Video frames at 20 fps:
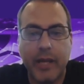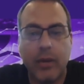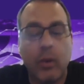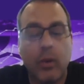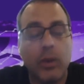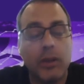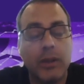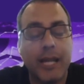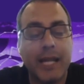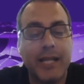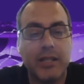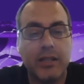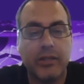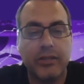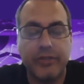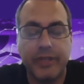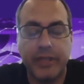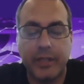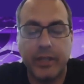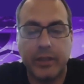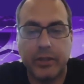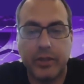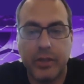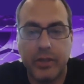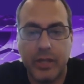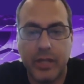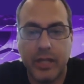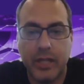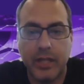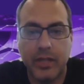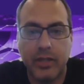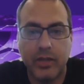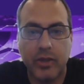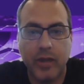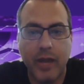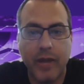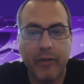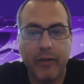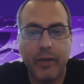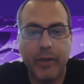or lesser vehicles in the
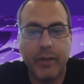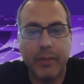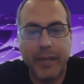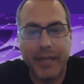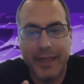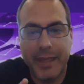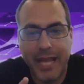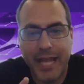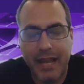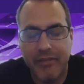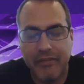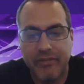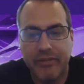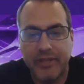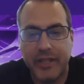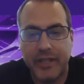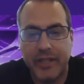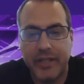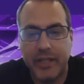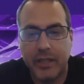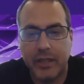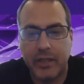driveway, but that mm-hmm. vehicle,